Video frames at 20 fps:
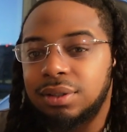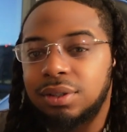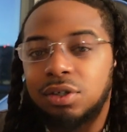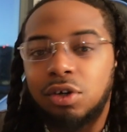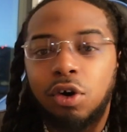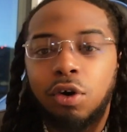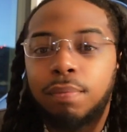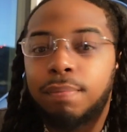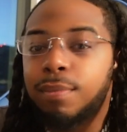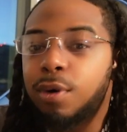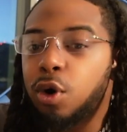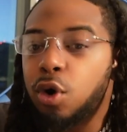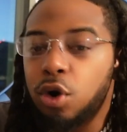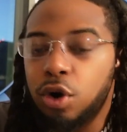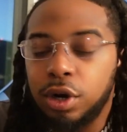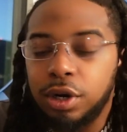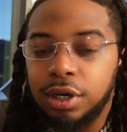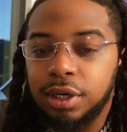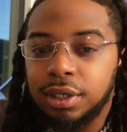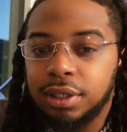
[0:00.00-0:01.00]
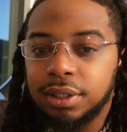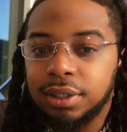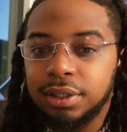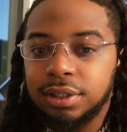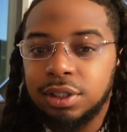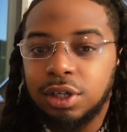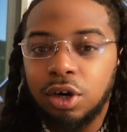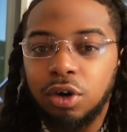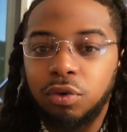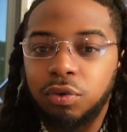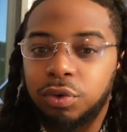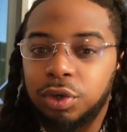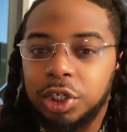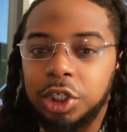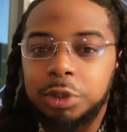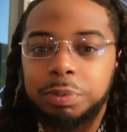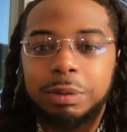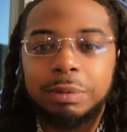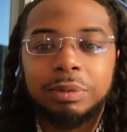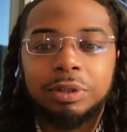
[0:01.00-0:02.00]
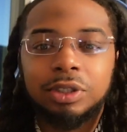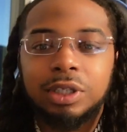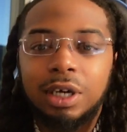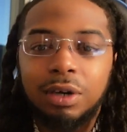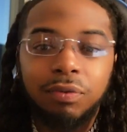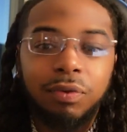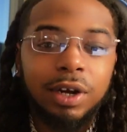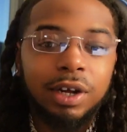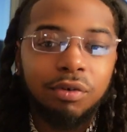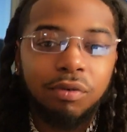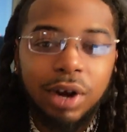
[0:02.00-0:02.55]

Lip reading: or more. No rush. People try to wait